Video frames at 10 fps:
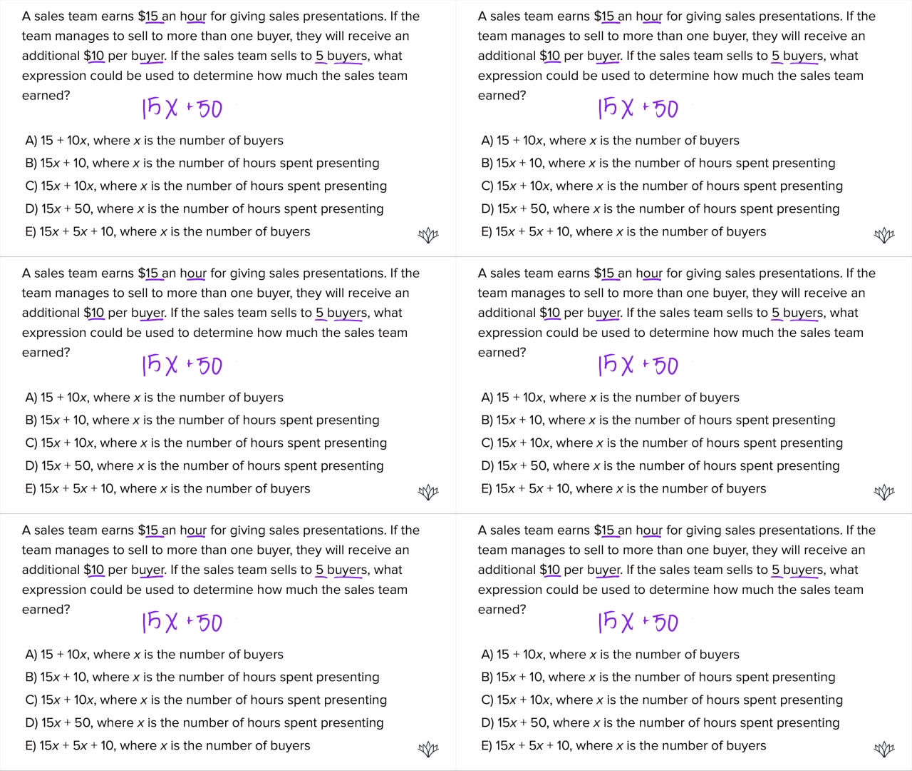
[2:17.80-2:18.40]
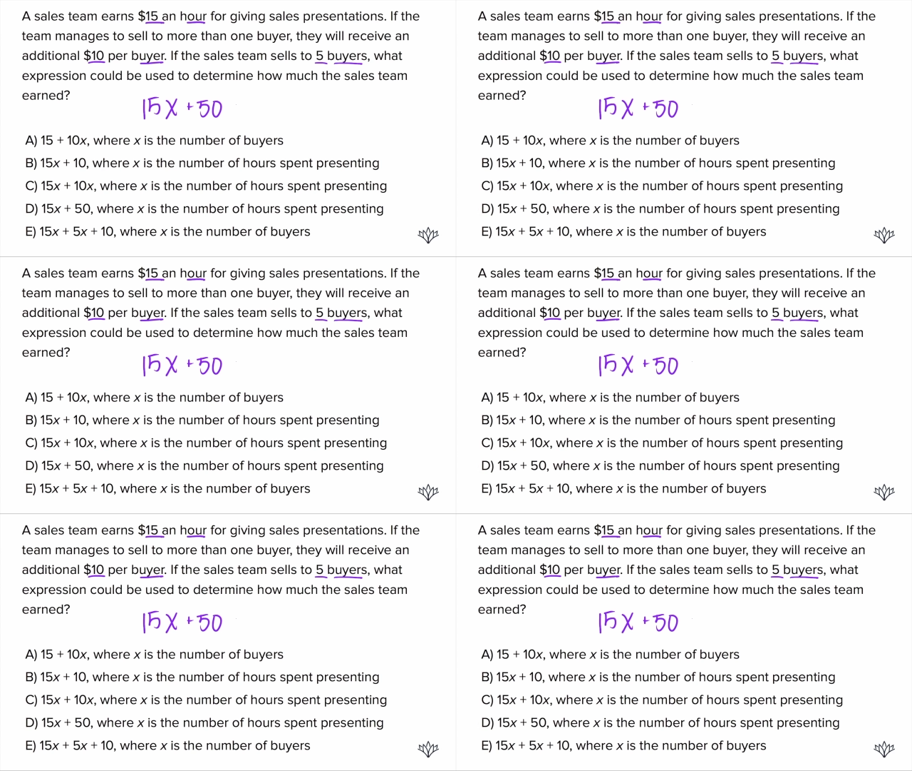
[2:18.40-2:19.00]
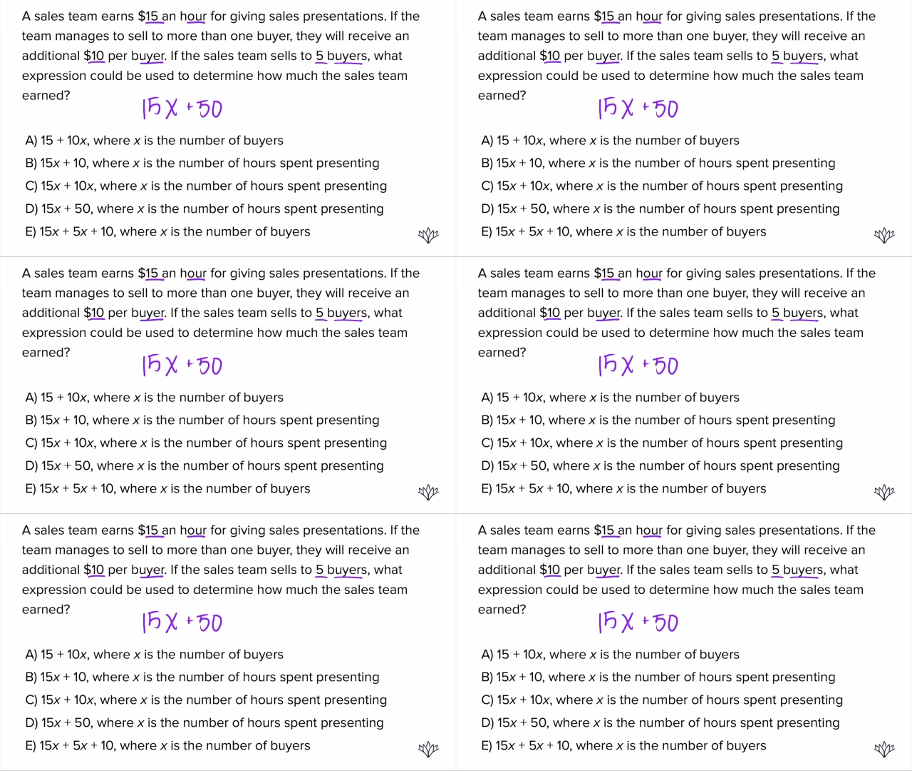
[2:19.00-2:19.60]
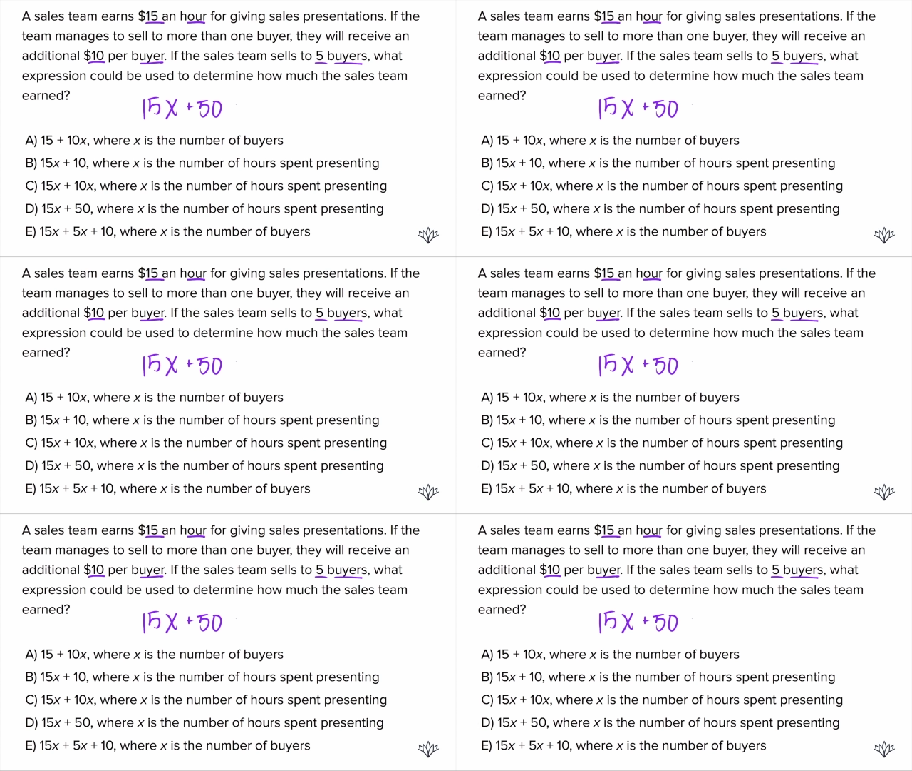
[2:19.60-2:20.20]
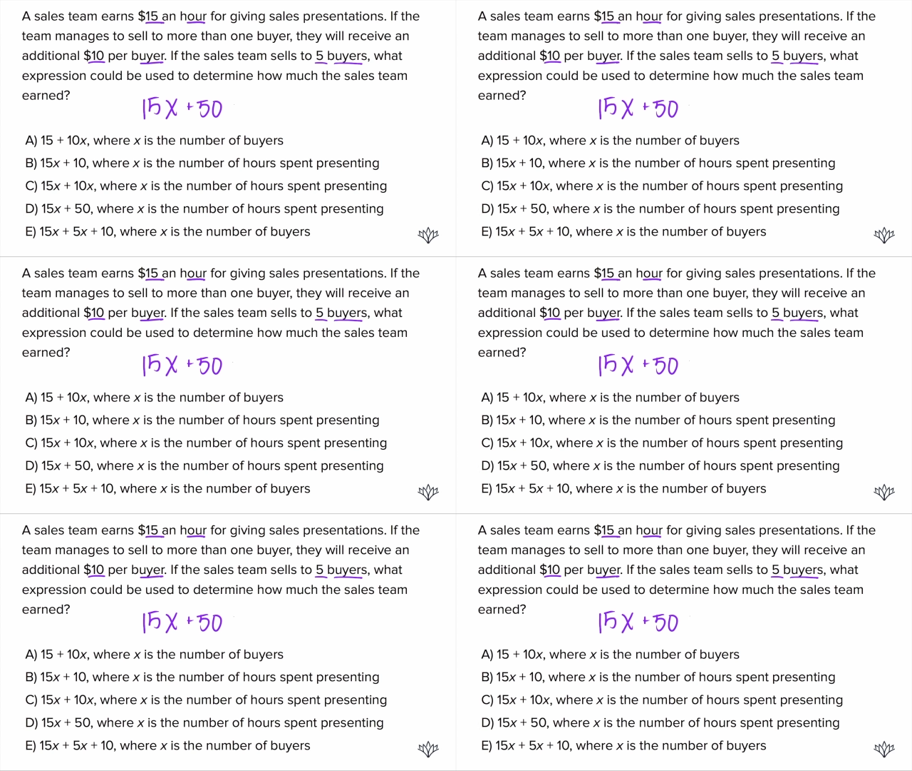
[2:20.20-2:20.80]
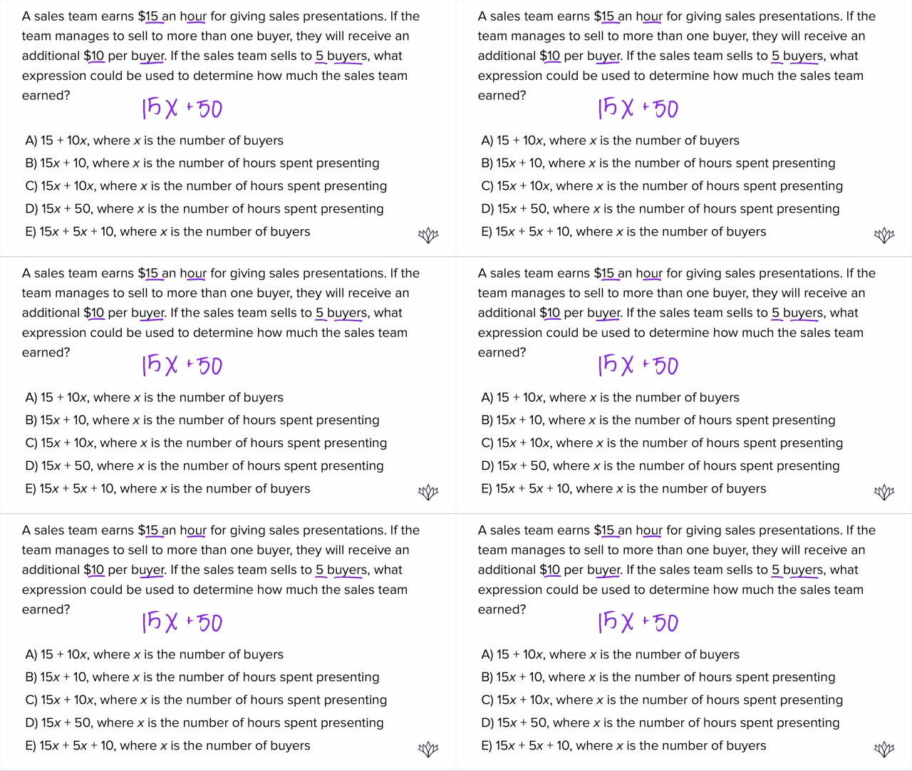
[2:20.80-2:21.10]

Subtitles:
Nobody's mouth can be seen.